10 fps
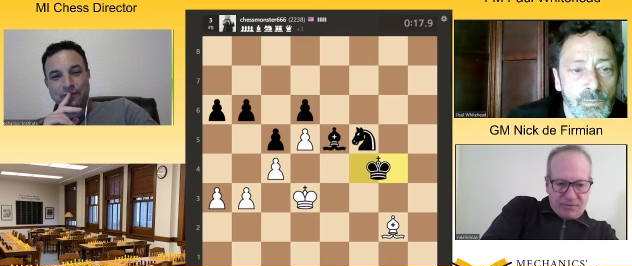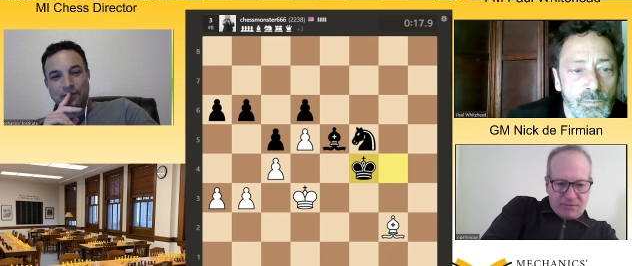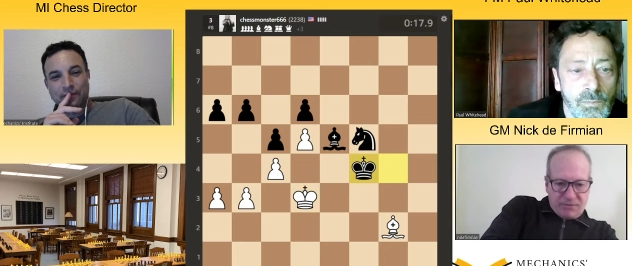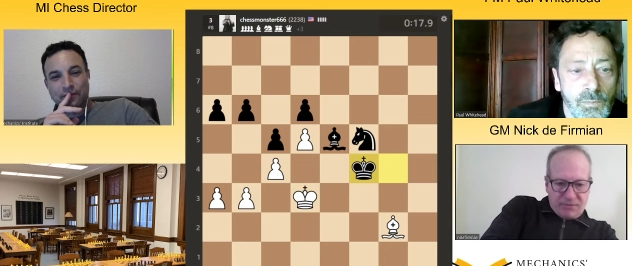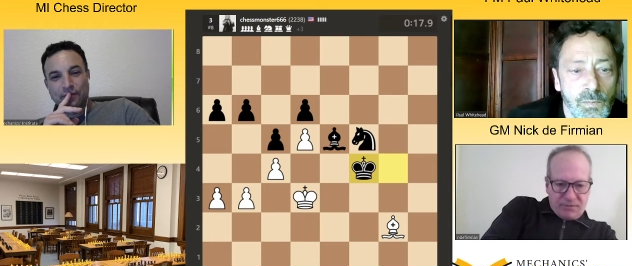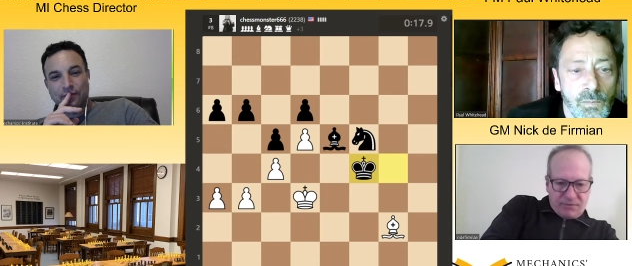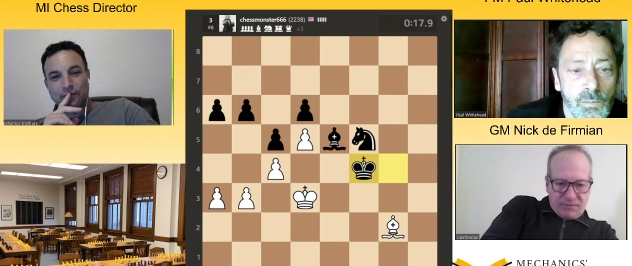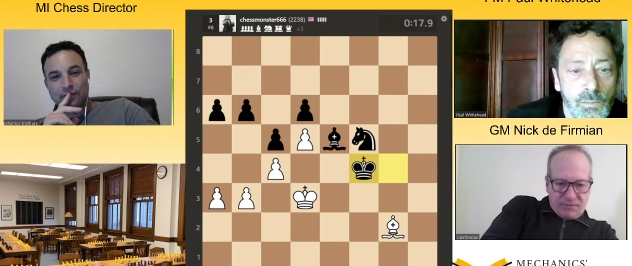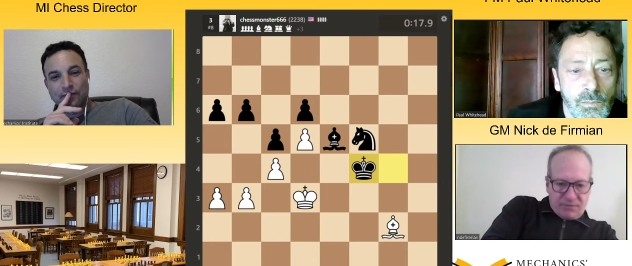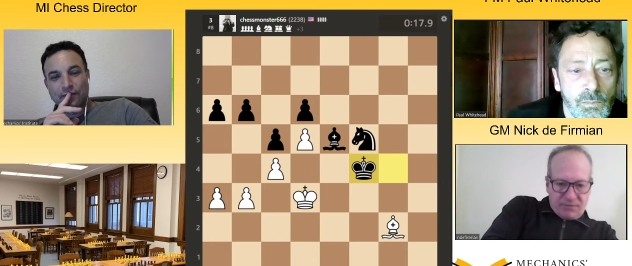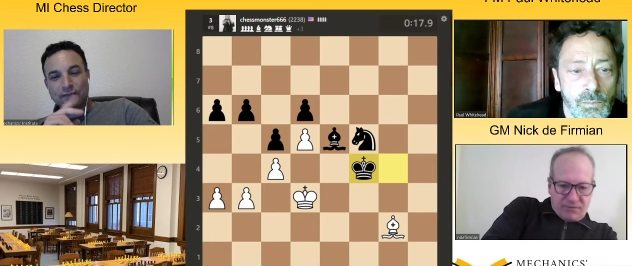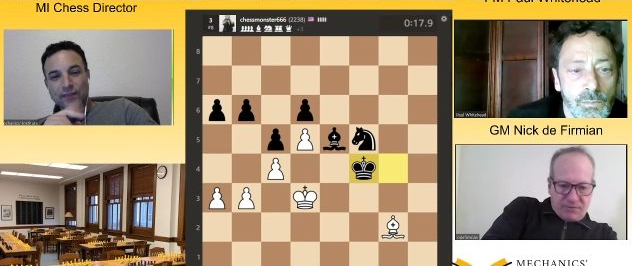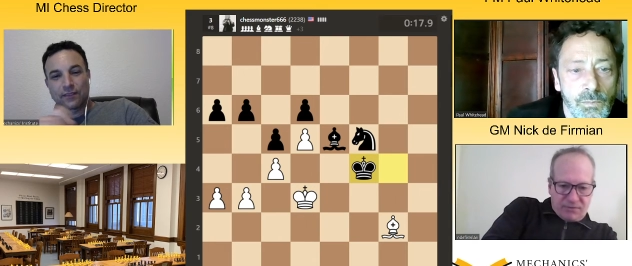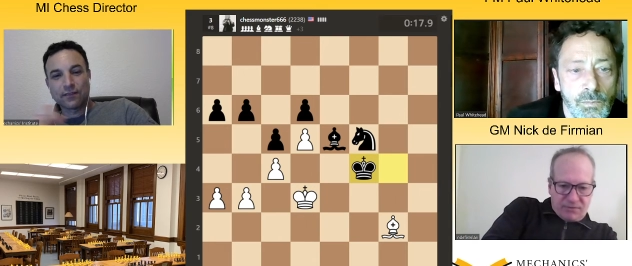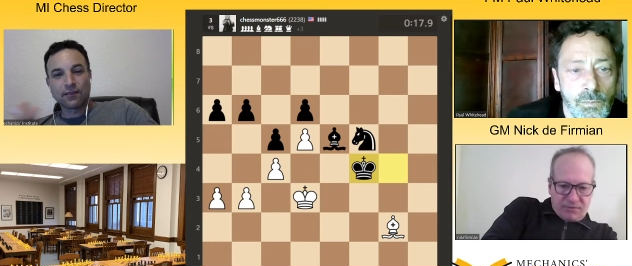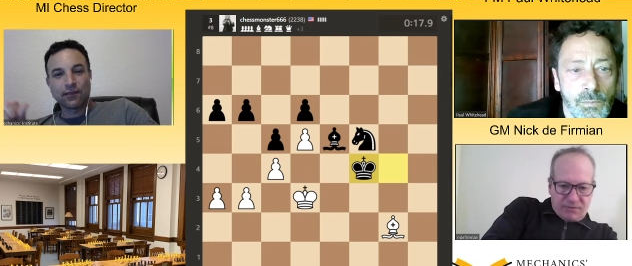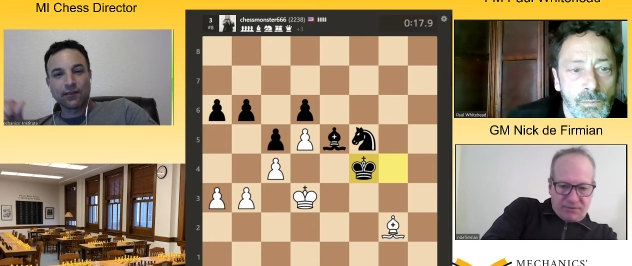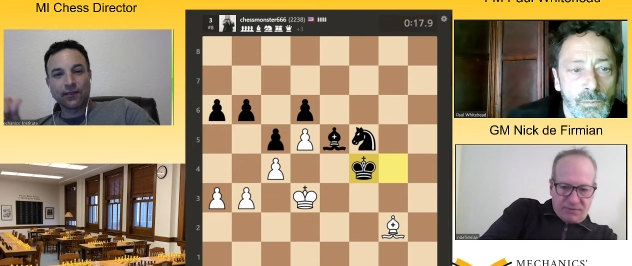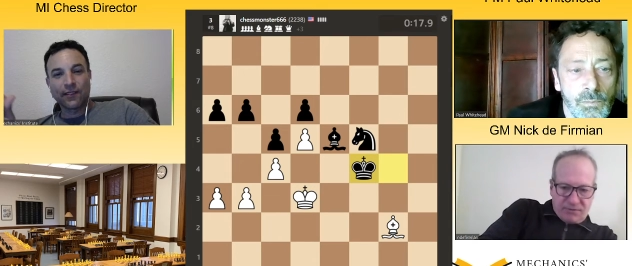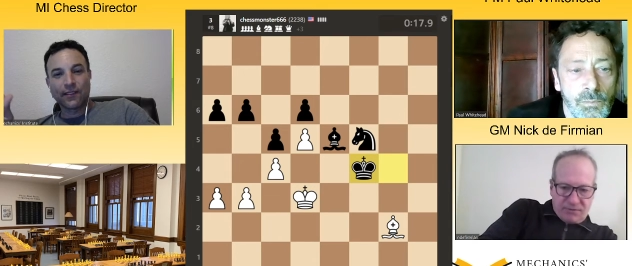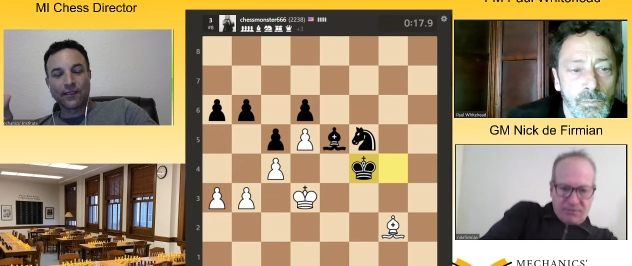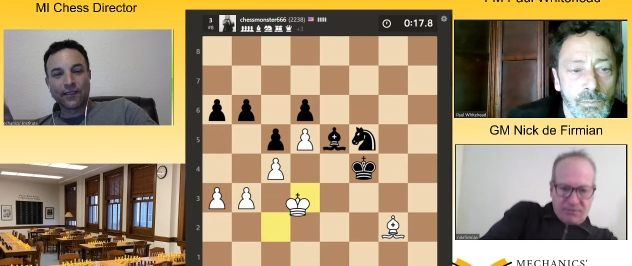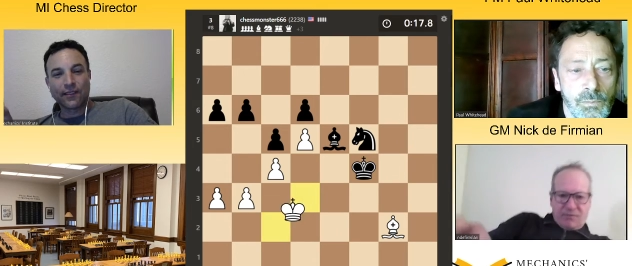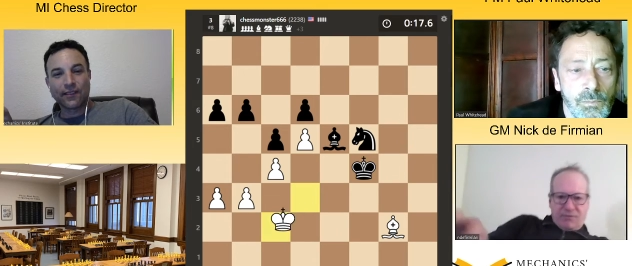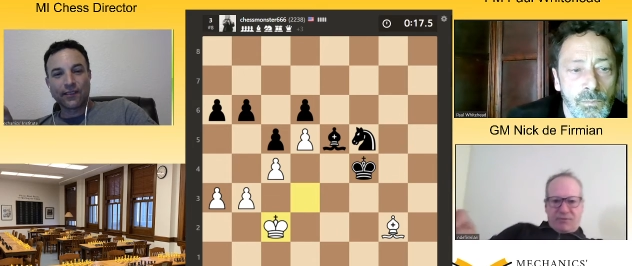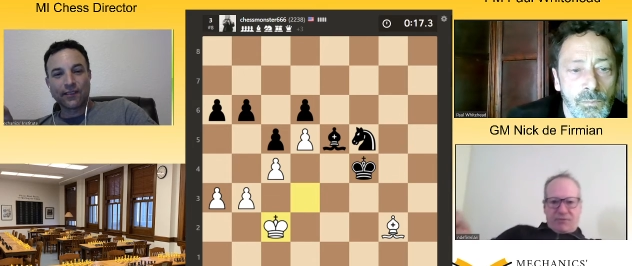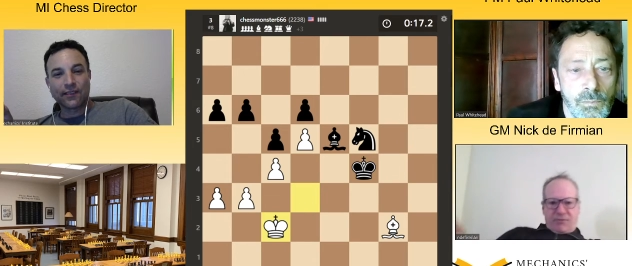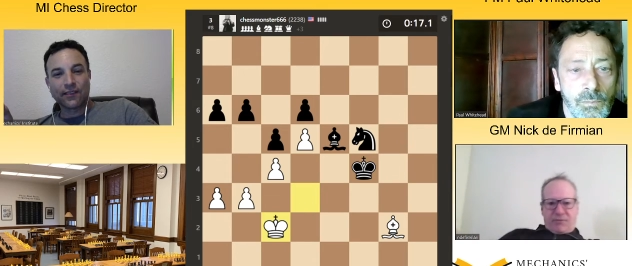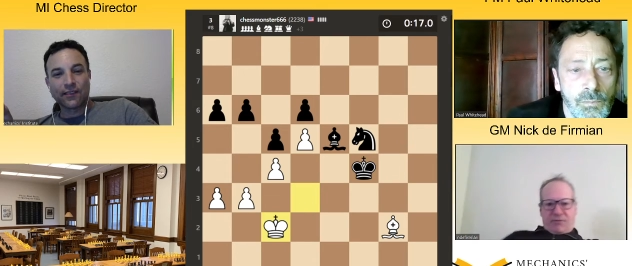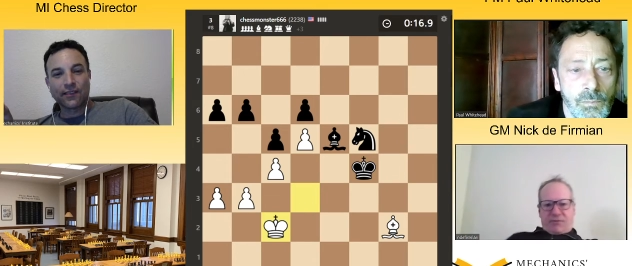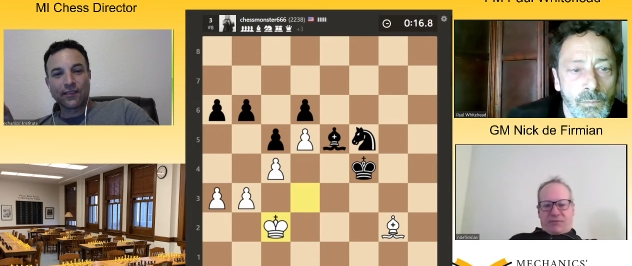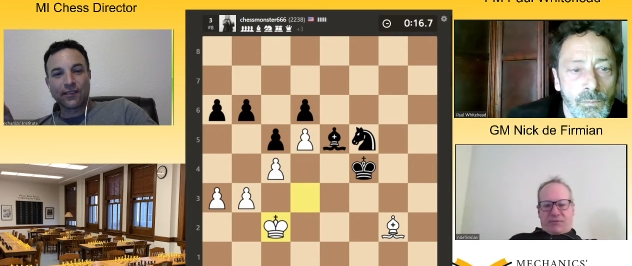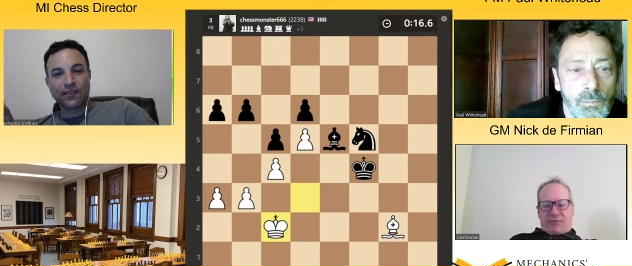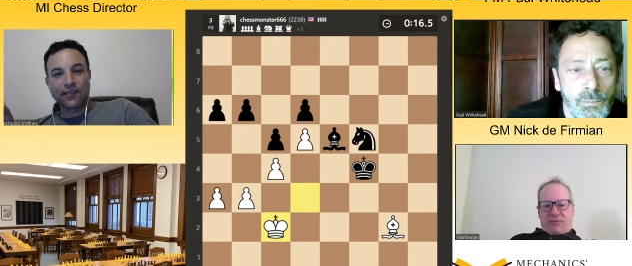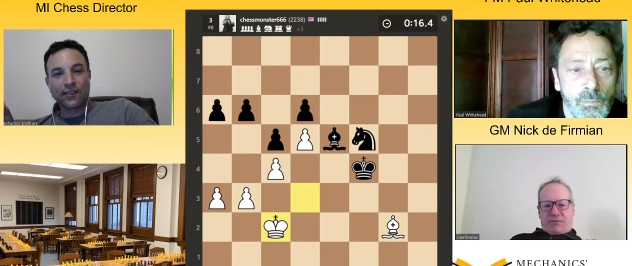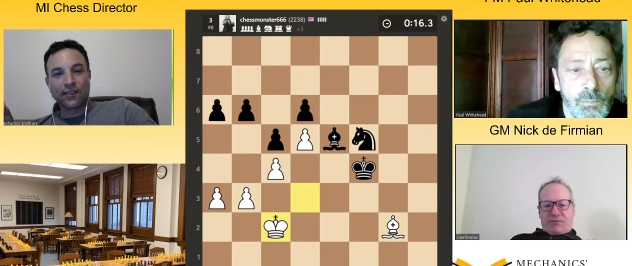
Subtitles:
Nothing is said.